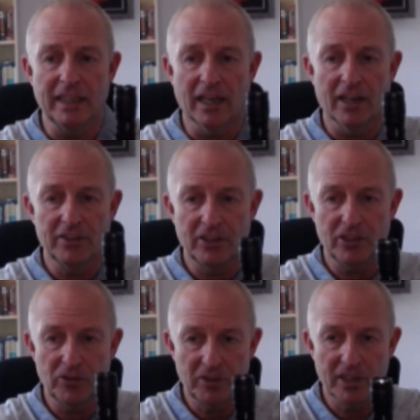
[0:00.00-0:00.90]
under
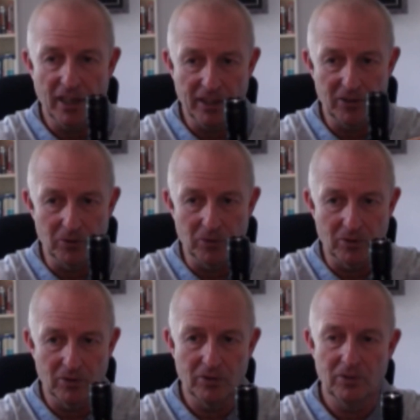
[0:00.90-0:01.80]
UK
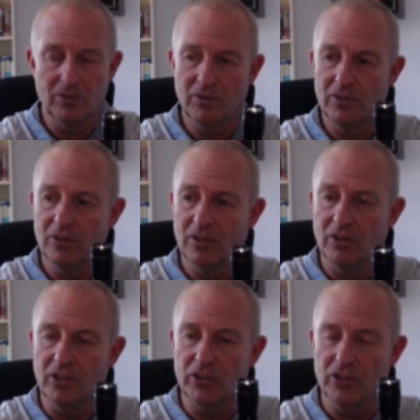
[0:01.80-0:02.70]
law,
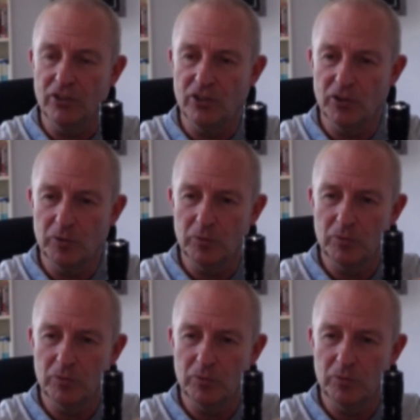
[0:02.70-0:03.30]
you